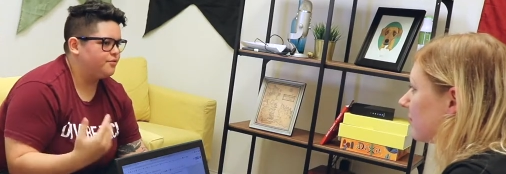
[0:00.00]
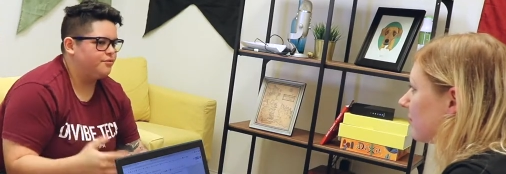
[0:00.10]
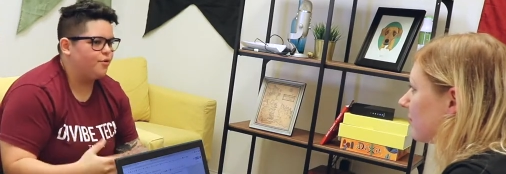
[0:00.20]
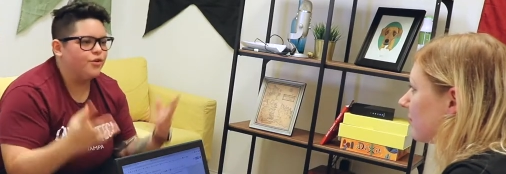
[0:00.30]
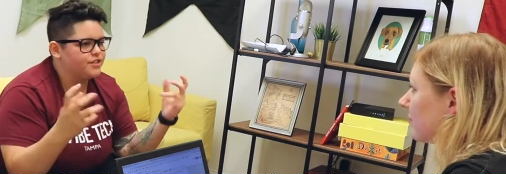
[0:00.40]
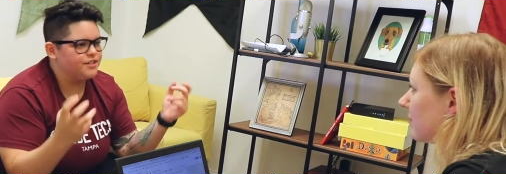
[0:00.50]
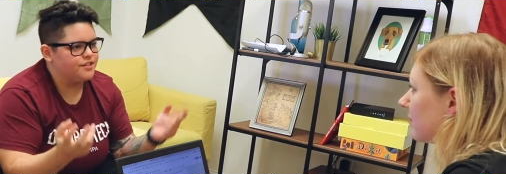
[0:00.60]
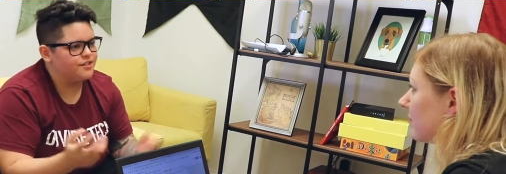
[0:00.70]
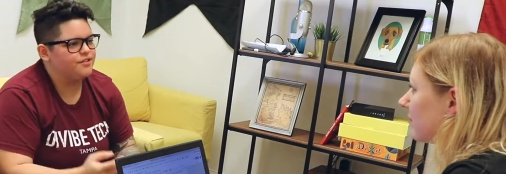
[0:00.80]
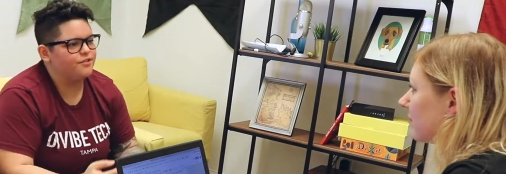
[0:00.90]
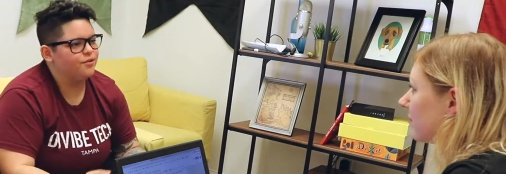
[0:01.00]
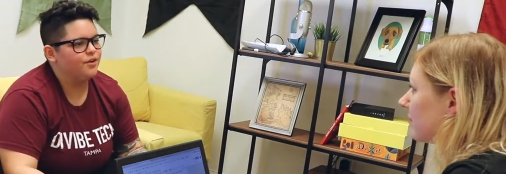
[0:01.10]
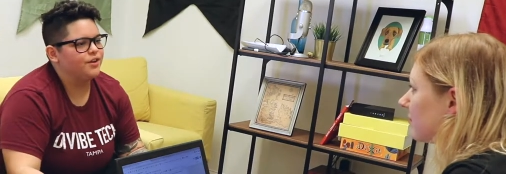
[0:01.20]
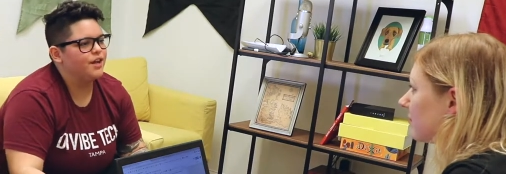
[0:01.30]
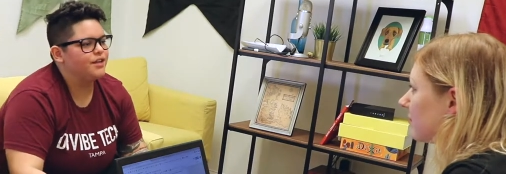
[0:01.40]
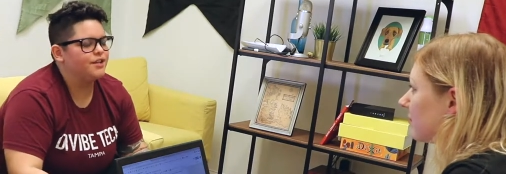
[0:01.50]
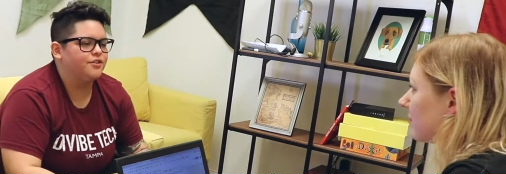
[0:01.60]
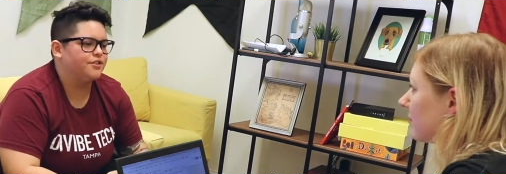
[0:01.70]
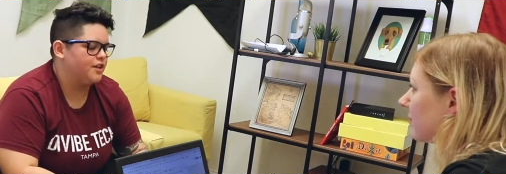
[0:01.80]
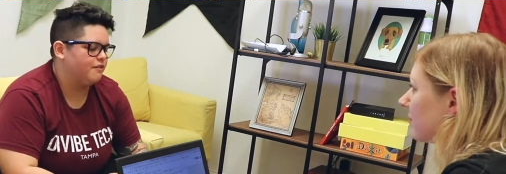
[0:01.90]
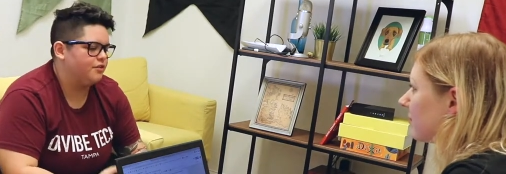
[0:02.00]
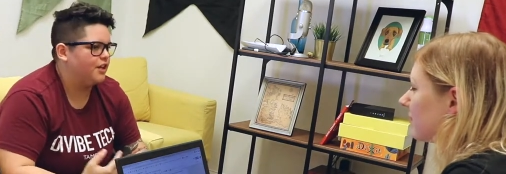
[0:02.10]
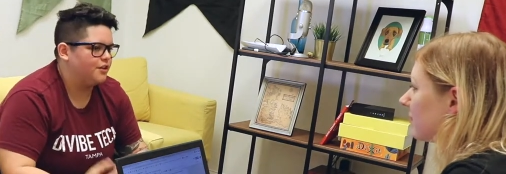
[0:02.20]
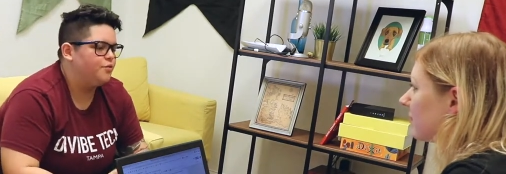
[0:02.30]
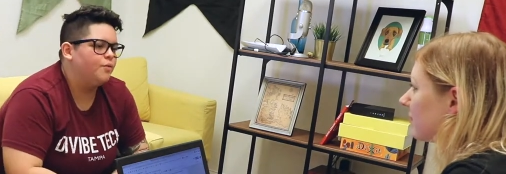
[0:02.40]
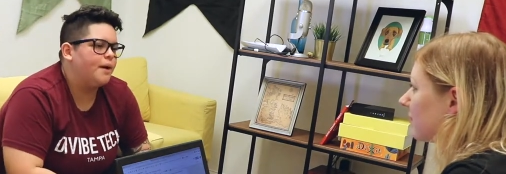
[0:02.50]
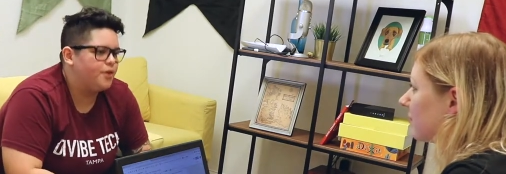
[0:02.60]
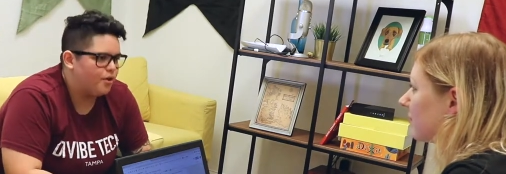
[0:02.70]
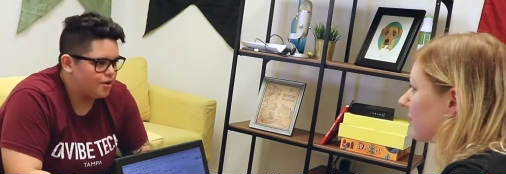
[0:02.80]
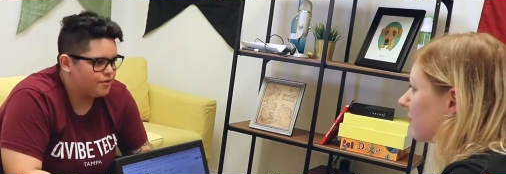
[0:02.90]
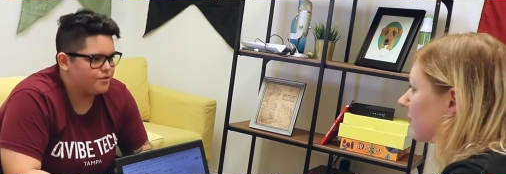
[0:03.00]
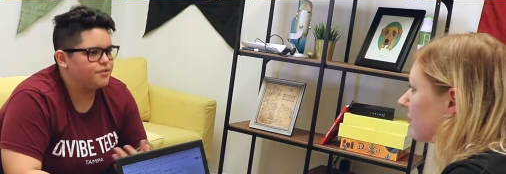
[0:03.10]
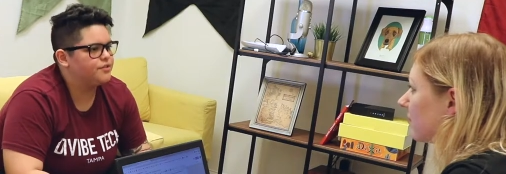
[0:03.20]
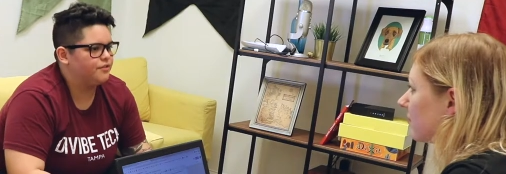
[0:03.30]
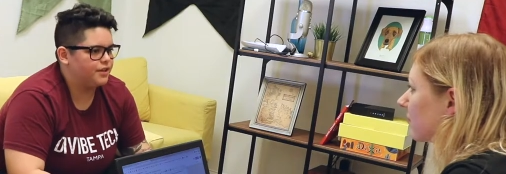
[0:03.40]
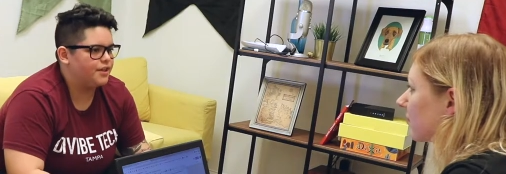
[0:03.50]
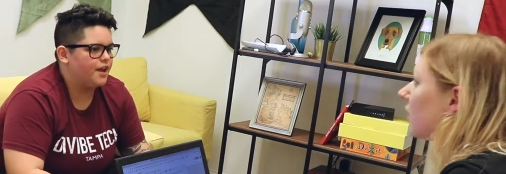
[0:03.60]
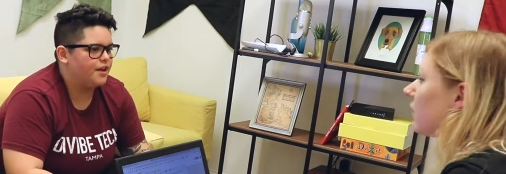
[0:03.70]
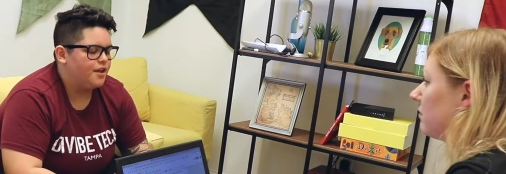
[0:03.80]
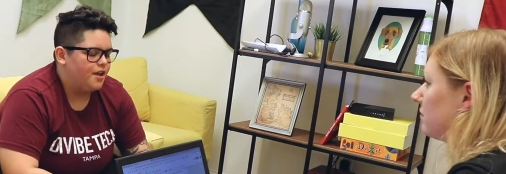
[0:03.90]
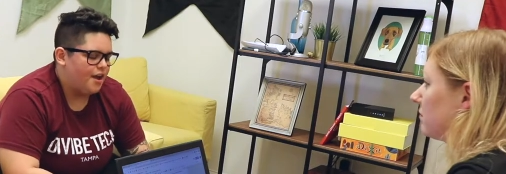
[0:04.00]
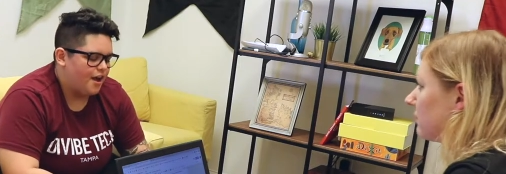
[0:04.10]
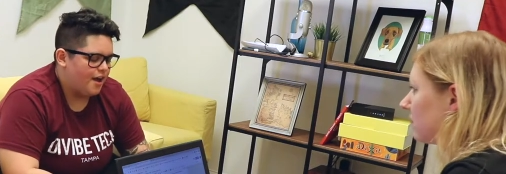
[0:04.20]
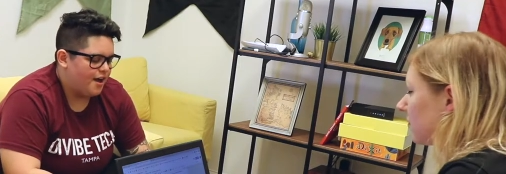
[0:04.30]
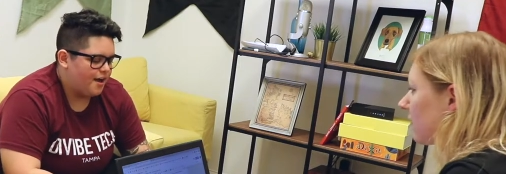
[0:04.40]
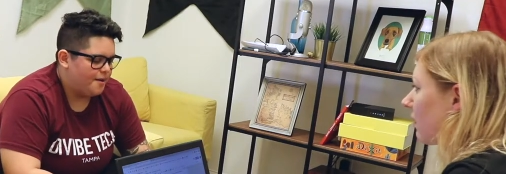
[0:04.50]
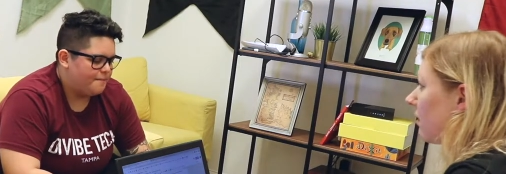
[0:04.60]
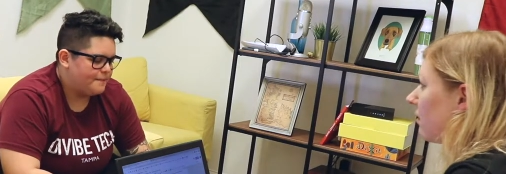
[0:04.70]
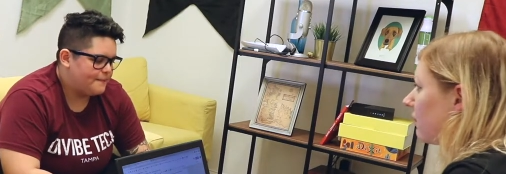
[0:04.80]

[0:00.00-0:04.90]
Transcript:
Speaker 1: new courses or like they just have like new webinars and stuff like that. Okay. Um,